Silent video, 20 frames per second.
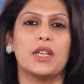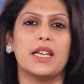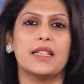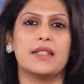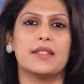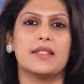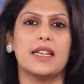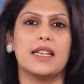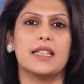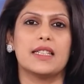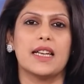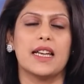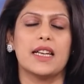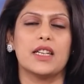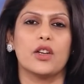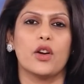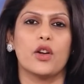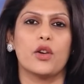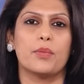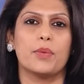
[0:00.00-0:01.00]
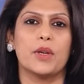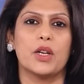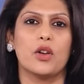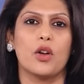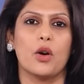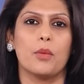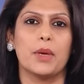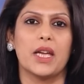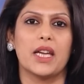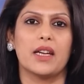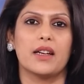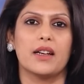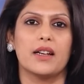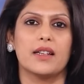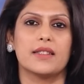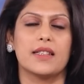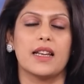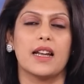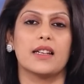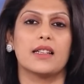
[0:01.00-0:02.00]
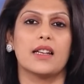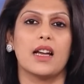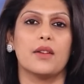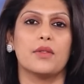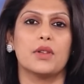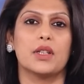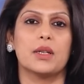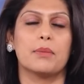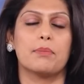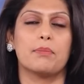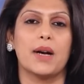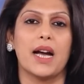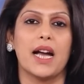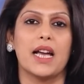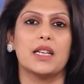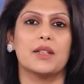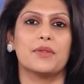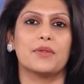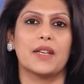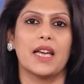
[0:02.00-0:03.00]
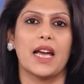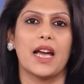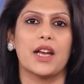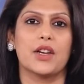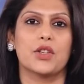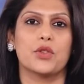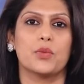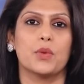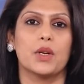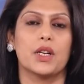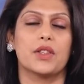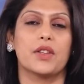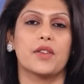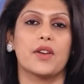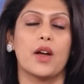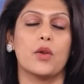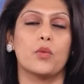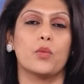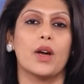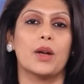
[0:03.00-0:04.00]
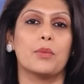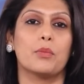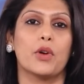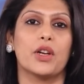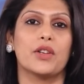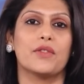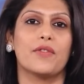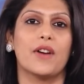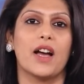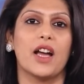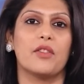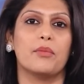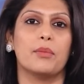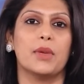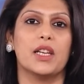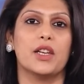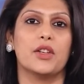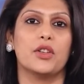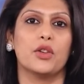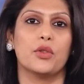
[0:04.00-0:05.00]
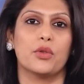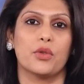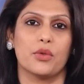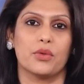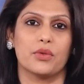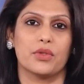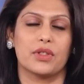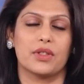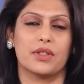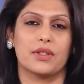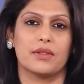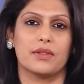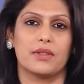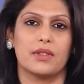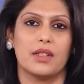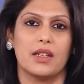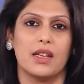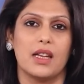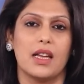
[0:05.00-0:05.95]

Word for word: police detained European lawmakers and uncovered a pile of cash worth around 1.5 million euros.